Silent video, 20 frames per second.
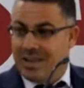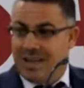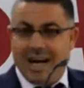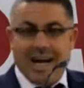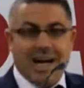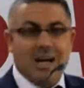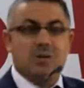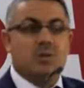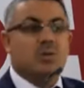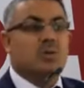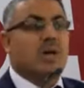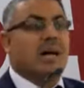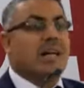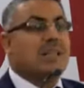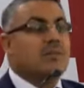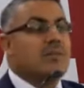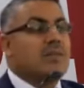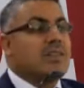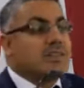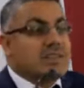how do
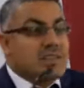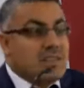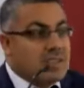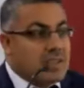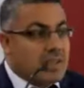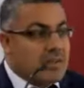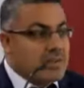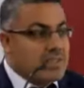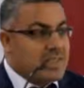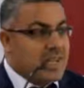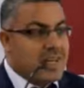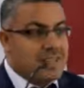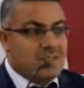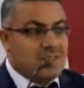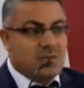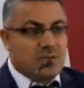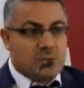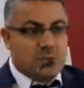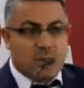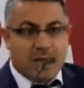administratives, heads
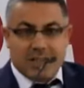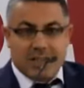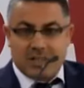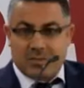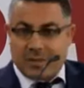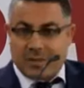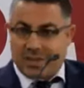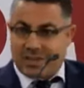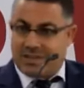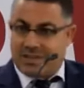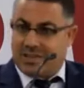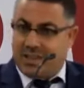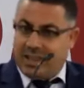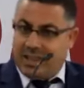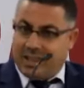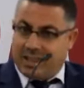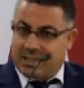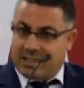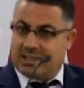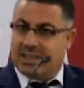of departments,
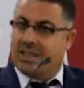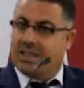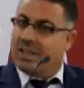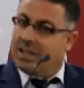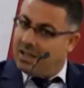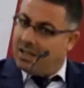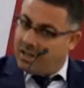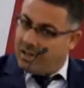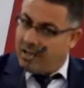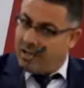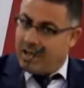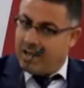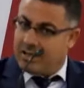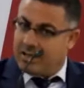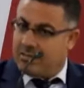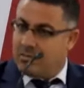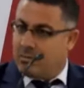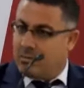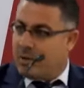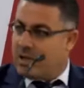deans,
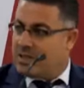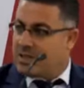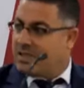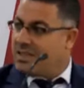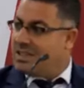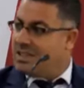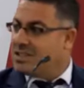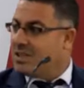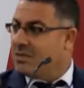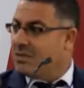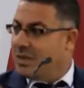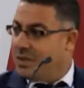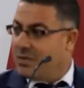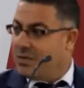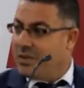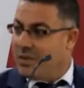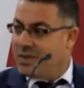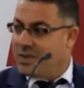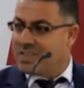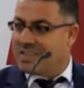presidents of
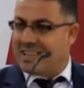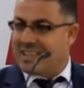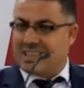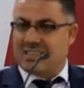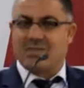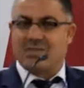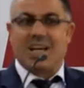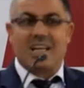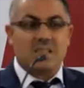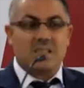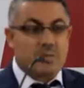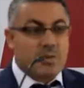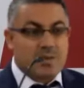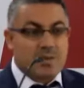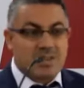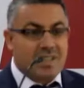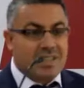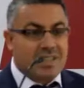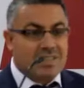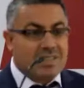universities, vice
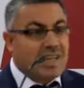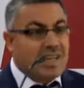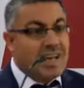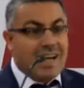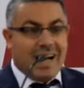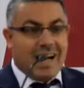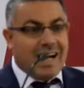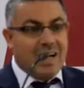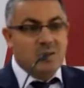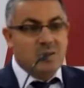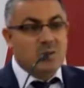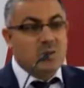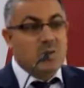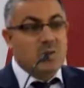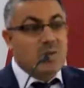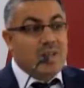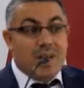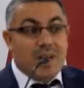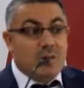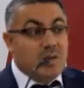presidents, how
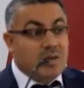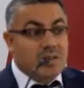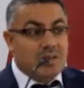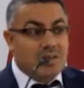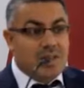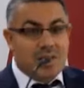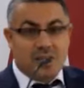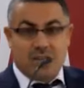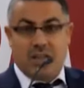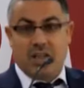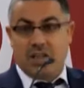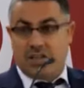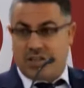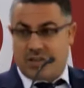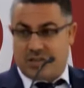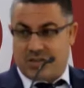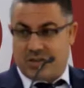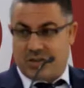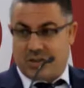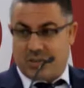do they want their
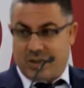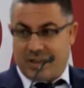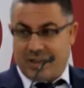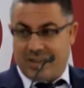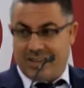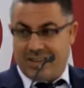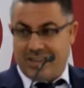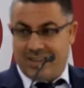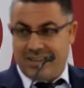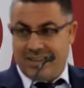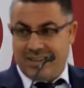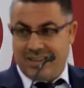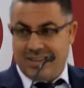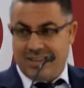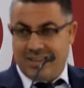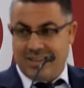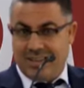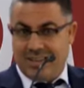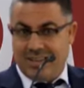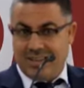teachers to be?
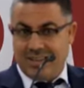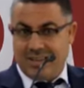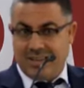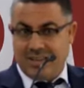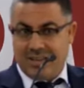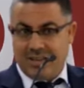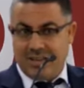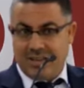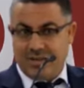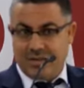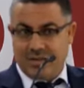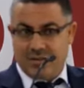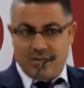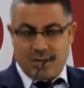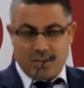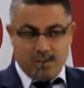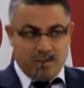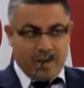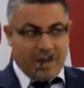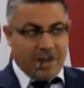
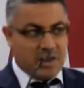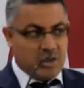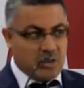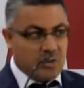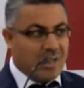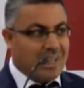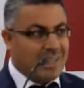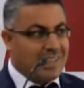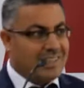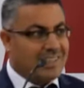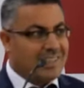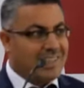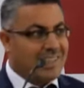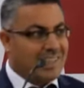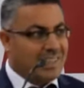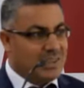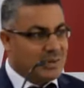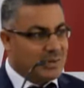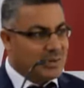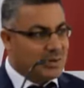From
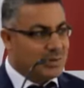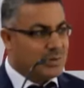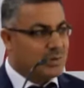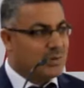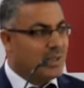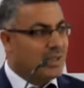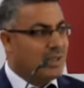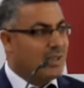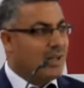punctuality to